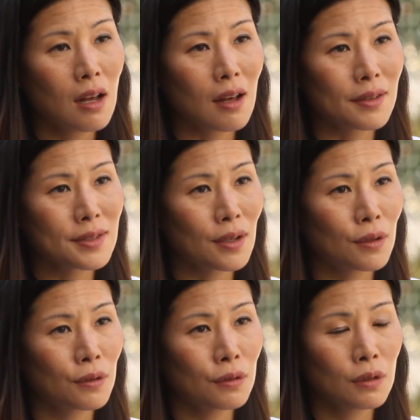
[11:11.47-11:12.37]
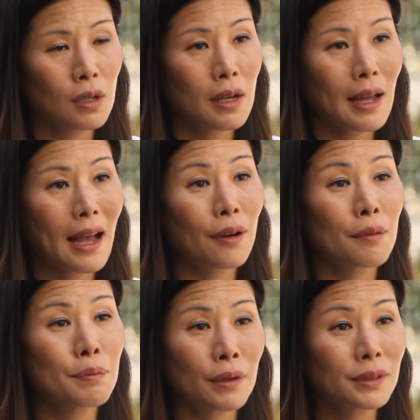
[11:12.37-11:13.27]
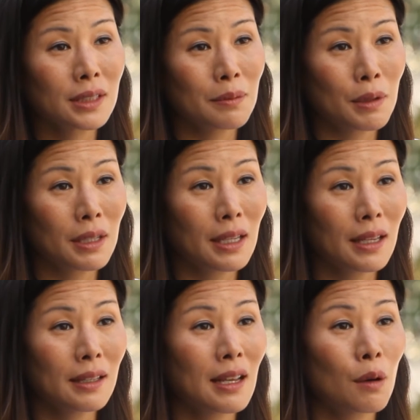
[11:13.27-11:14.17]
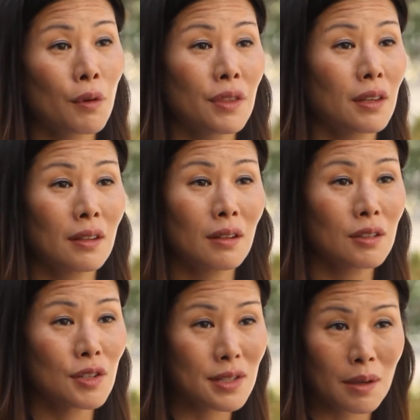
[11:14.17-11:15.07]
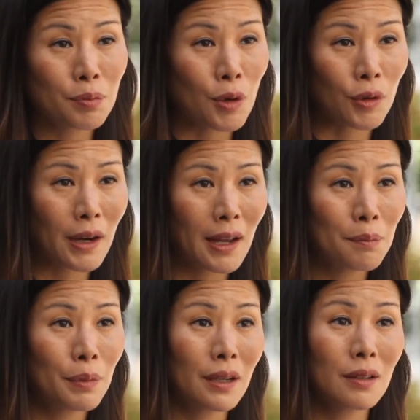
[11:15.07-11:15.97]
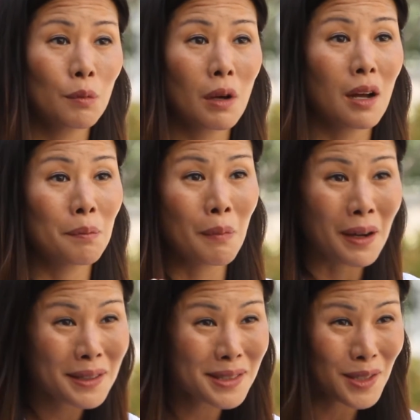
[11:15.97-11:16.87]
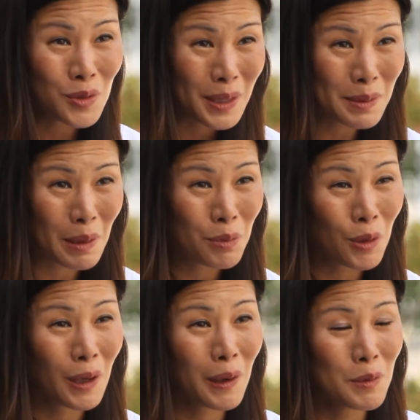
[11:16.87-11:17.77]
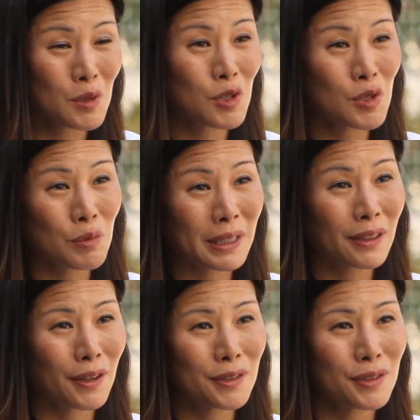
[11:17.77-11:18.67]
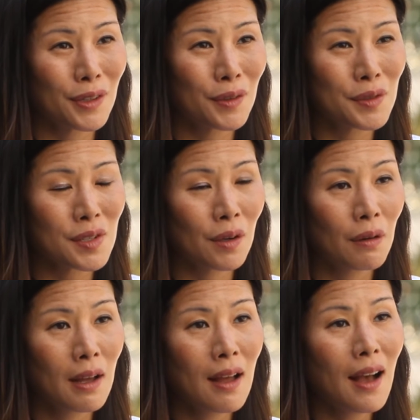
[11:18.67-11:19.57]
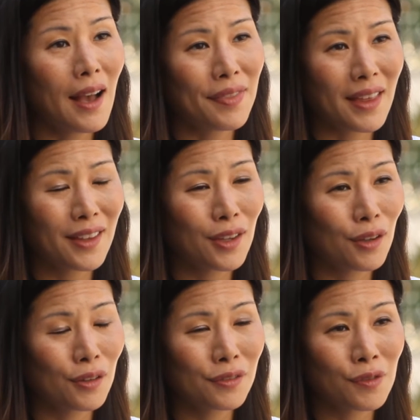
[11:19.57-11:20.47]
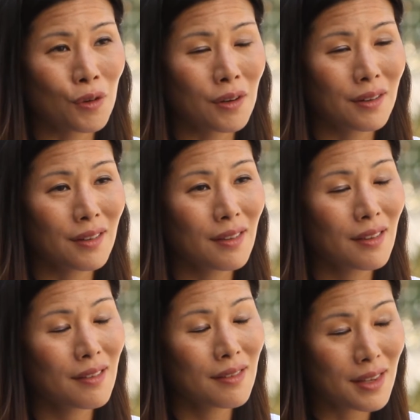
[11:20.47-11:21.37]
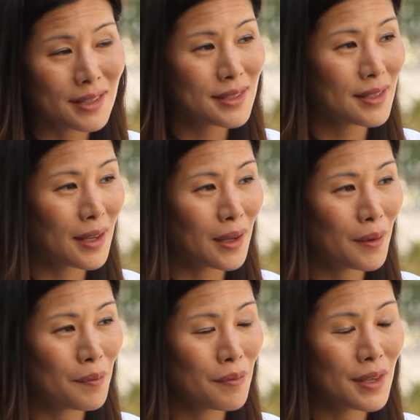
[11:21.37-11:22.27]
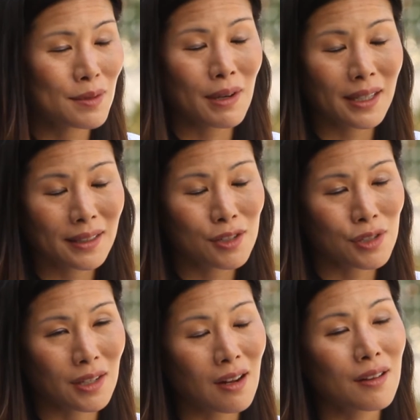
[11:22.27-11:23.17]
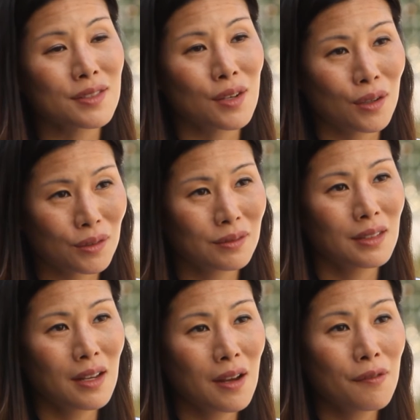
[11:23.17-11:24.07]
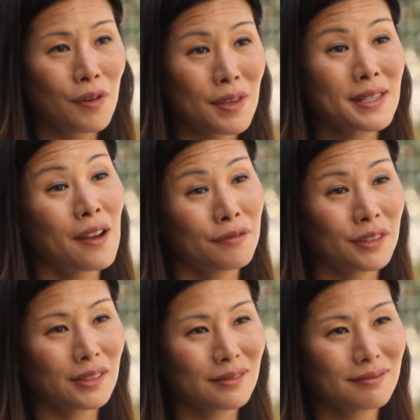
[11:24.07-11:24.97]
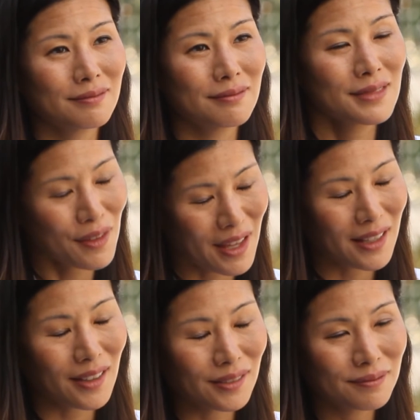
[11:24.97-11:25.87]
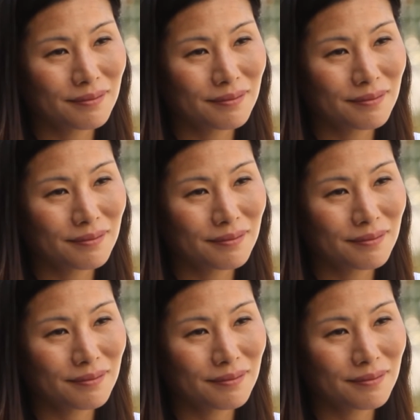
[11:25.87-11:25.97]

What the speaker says: also how to build community, not within just a program, but amongst the transplant programs, which is really hard to do. So I thank you for this recognition and also for this effort. So thank you.